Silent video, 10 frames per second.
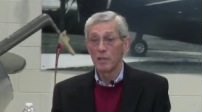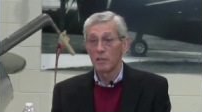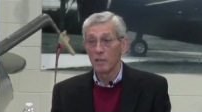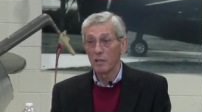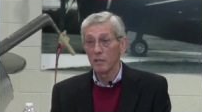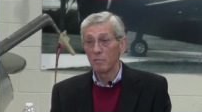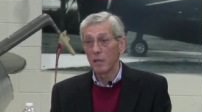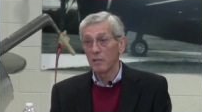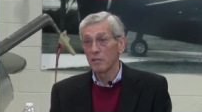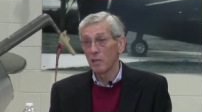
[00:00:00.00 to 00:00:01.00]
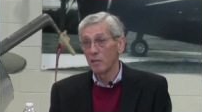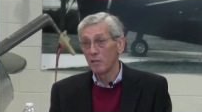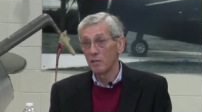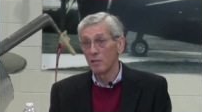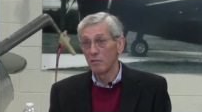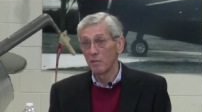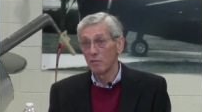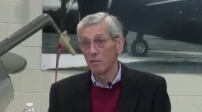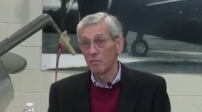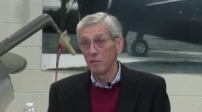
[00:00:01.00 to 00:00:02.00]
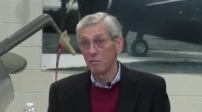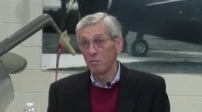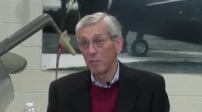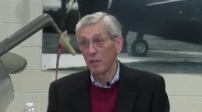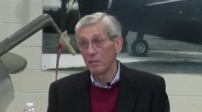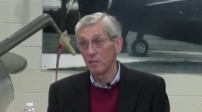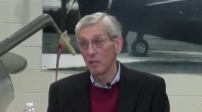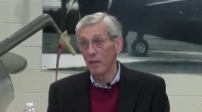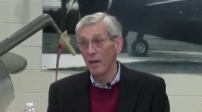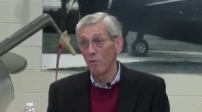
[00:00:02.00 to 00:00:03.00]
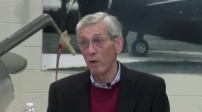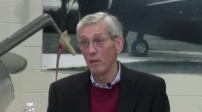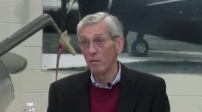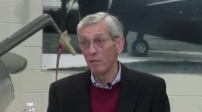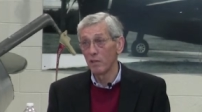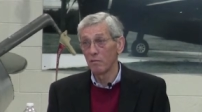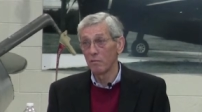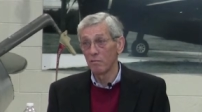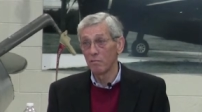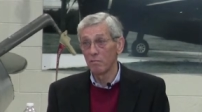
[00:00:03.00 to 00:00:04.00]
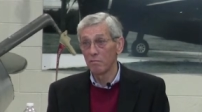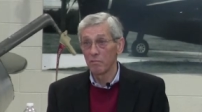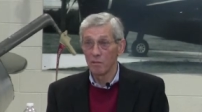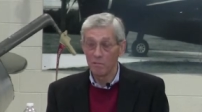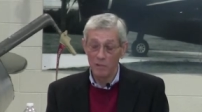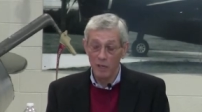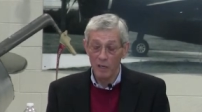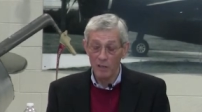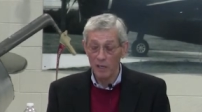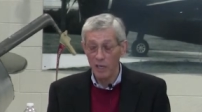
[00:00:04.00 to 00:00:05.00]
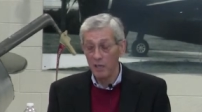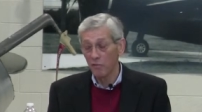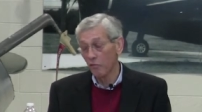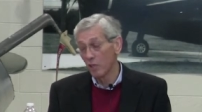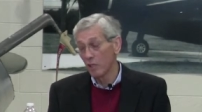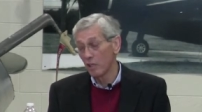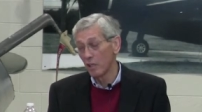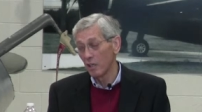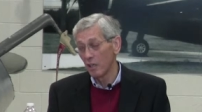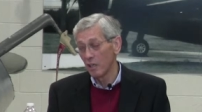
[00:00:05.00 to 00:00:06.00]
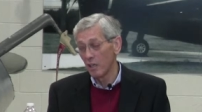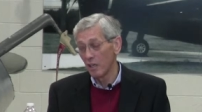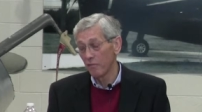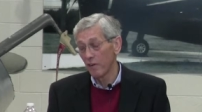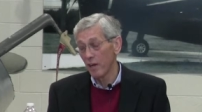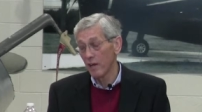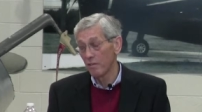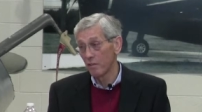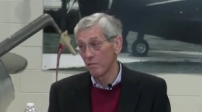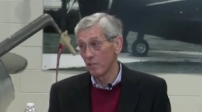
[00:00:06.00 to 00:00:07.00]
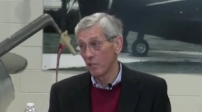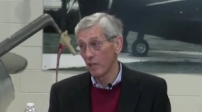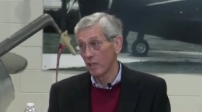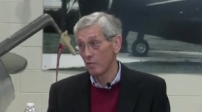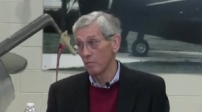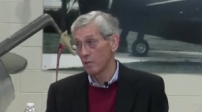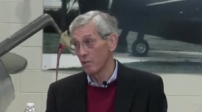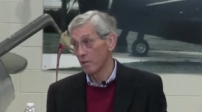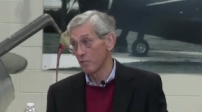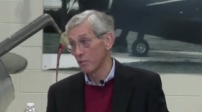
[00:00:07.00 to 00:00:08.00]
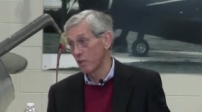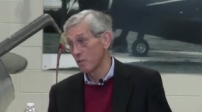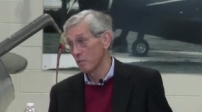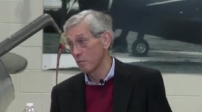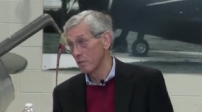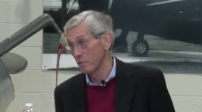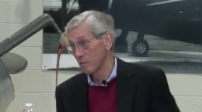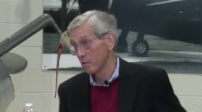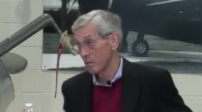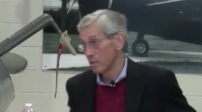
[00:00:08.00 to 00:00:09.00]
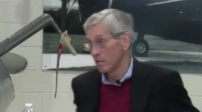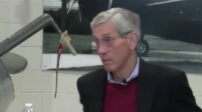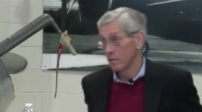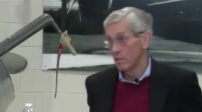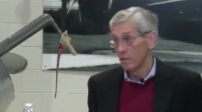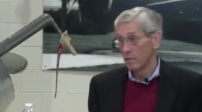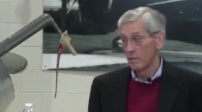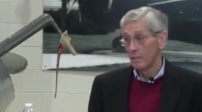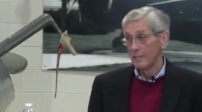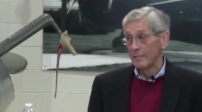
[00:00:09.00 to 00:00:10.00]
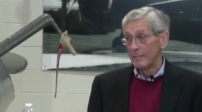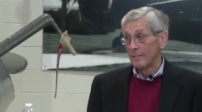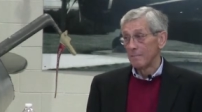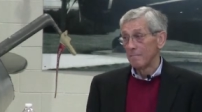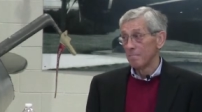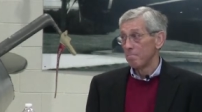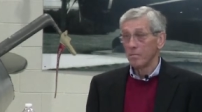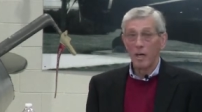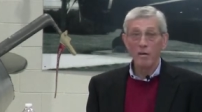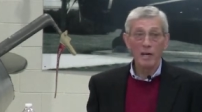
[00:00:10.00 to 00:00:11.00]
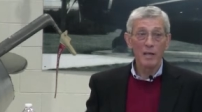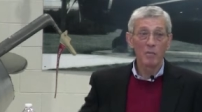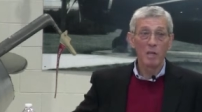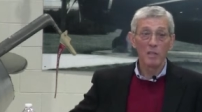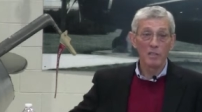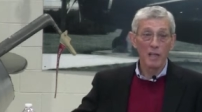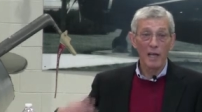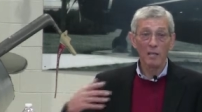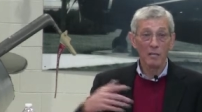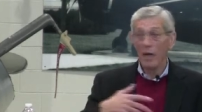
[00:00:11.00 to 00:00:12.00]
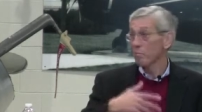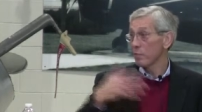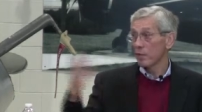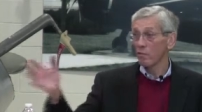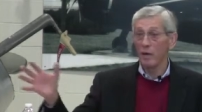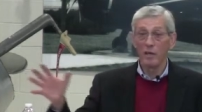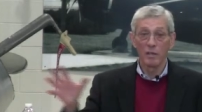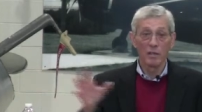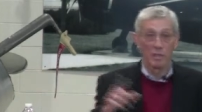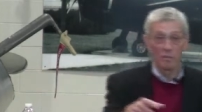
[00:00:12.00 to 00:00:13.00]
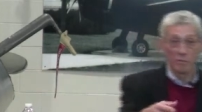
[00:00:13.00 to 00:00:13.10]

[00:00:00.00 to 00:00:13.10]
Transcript: But uh, I can tell you, you know, the, the, the planes that I waved, the A3 and the, and the A5, the Vigilante were the toughest character planes. All right, well, listen, I'll, I'll be around.